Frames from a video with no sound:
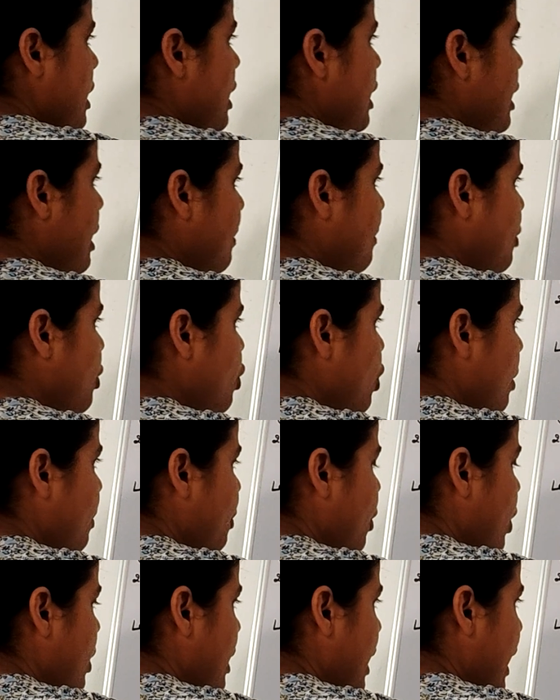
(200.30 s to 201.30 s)
W
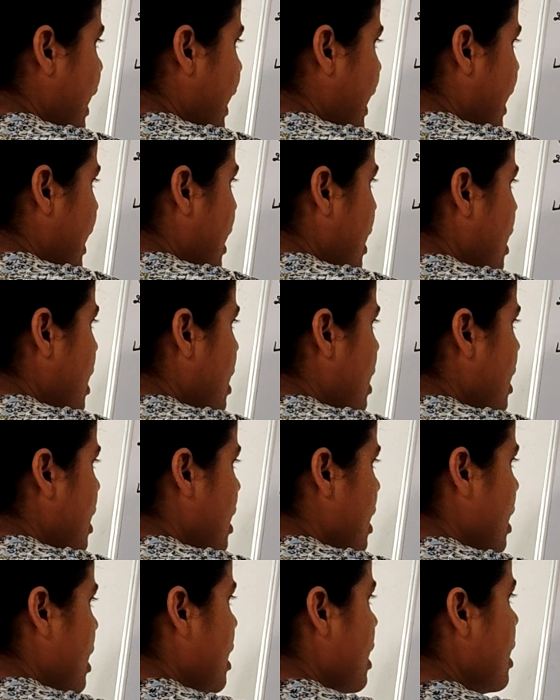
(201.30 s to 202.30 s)
upon L
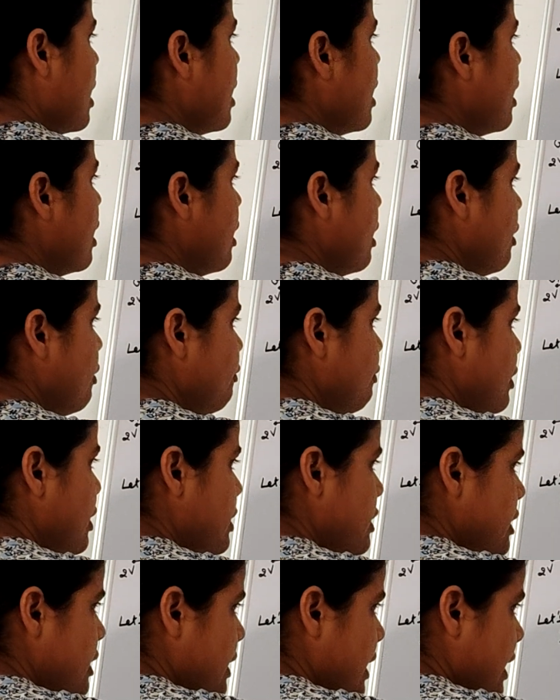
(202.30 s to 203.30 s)

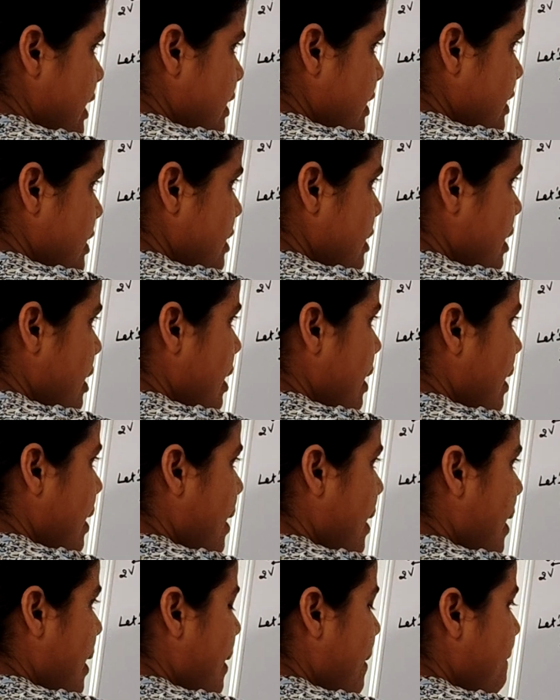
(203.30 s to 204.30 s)
VGS
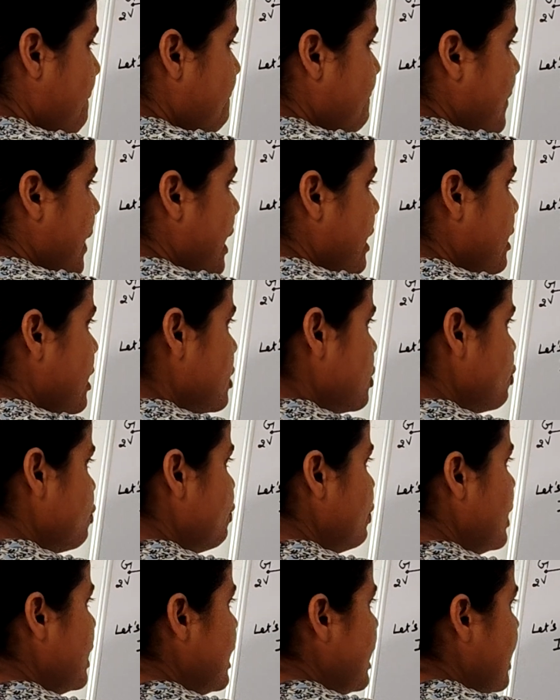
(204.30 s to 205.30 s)
minus
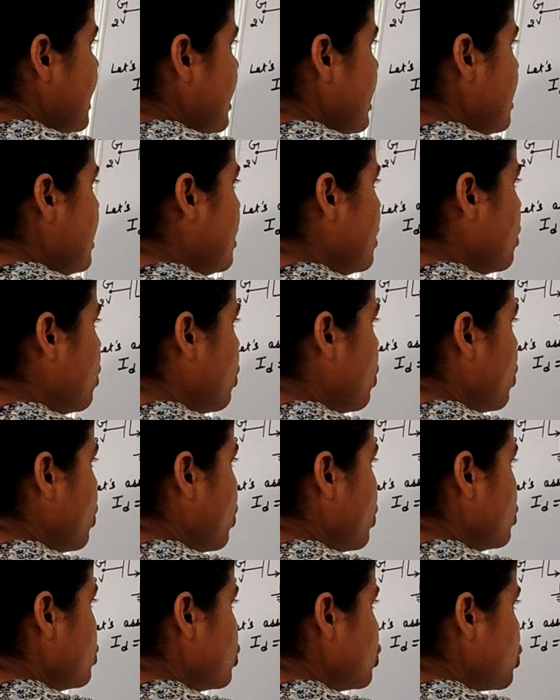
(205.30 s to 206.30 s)
VT
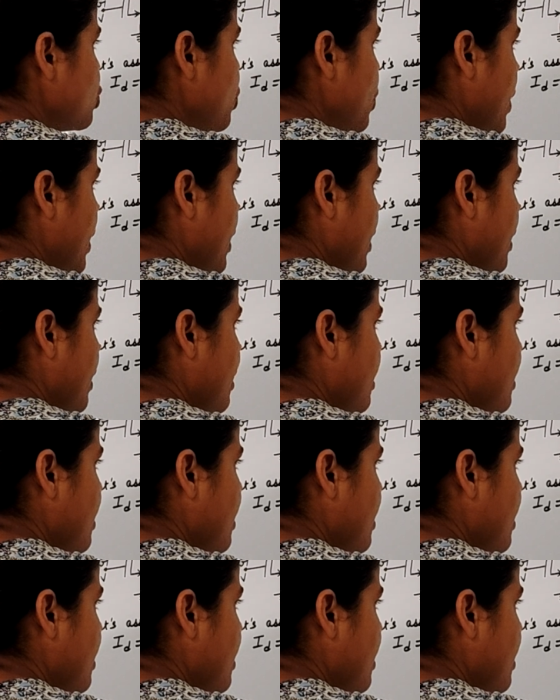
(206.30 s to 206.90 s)
whole square.